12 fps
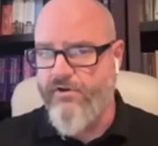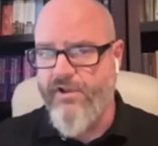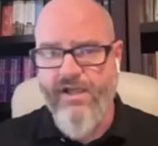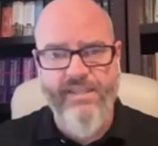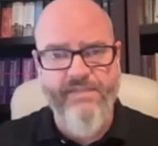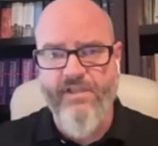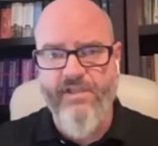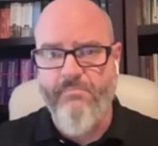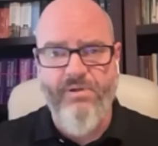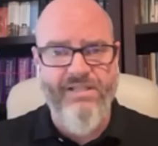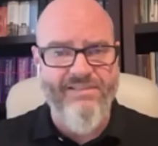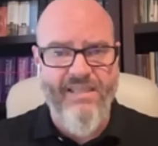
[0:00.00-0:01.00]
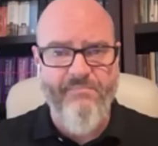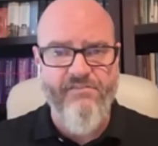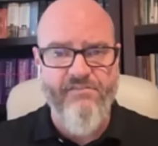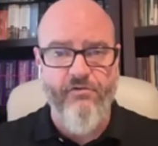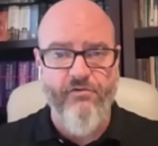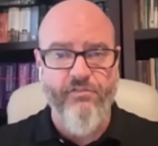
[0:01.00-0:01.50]
We're not giving a
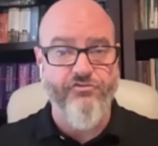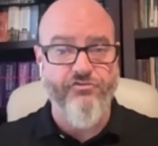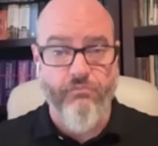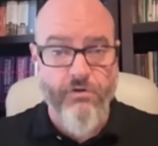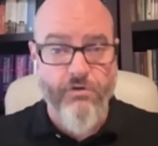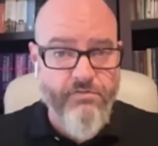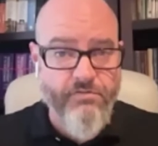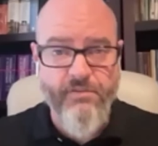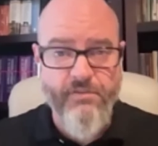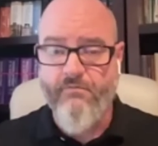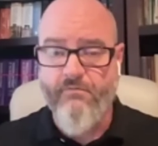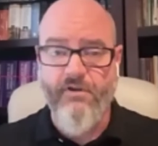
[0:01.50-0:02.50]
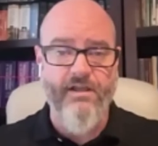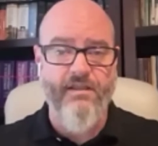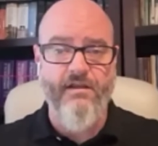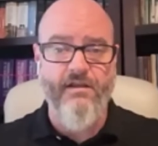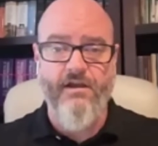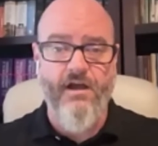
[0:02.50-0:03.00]
polemic for the truth we're
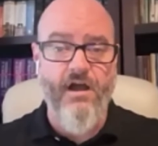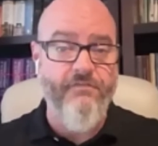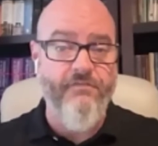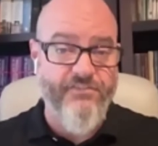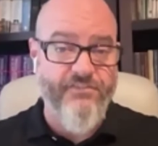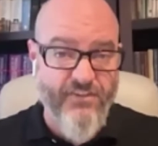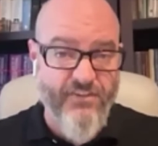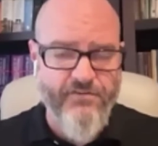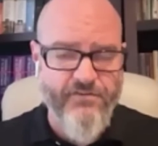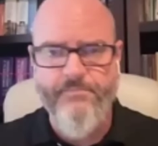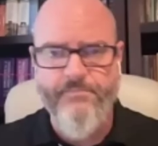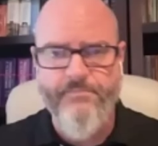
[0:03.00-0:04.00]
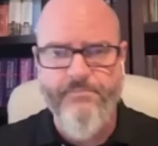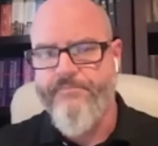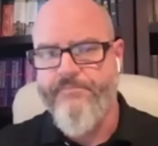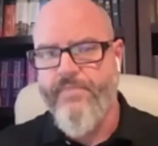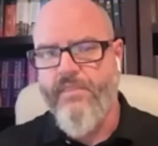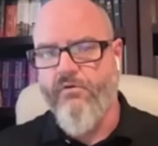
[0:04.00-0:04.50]
not uh, uh, of the system
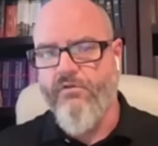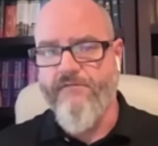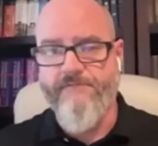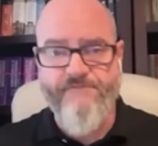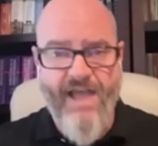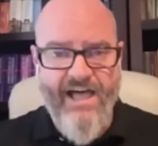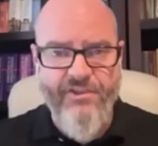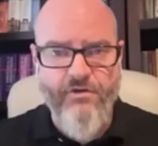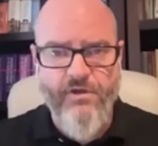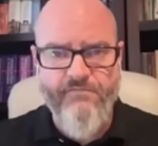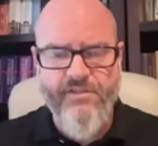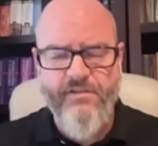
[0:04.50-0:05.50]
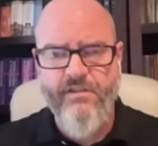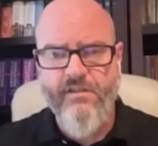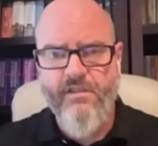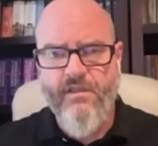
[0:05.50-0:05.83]
or the value of it